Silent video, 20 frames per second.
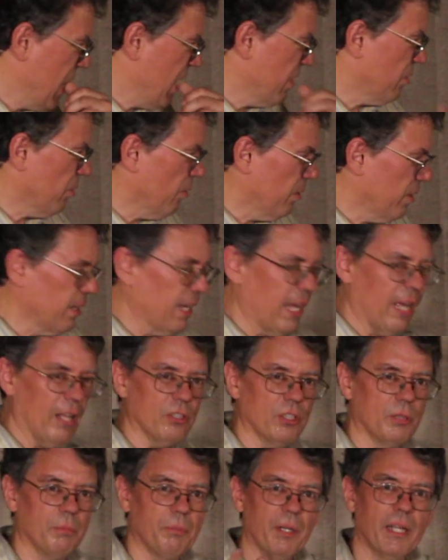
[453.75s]
So in an
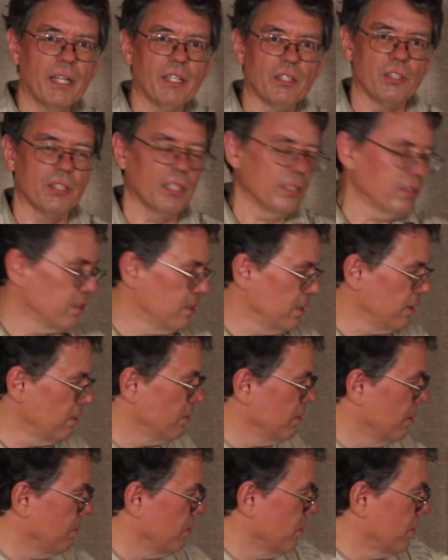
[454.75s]
algebraic sense, these
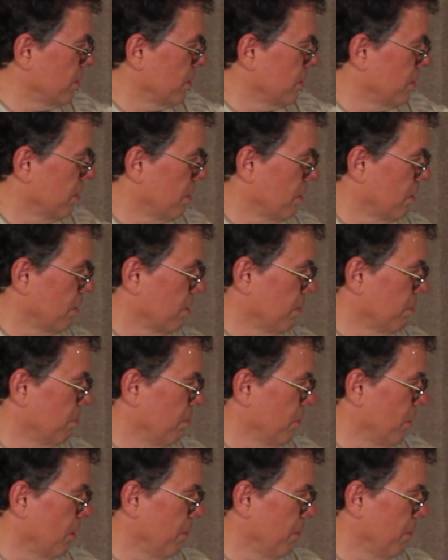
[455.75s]
numbers are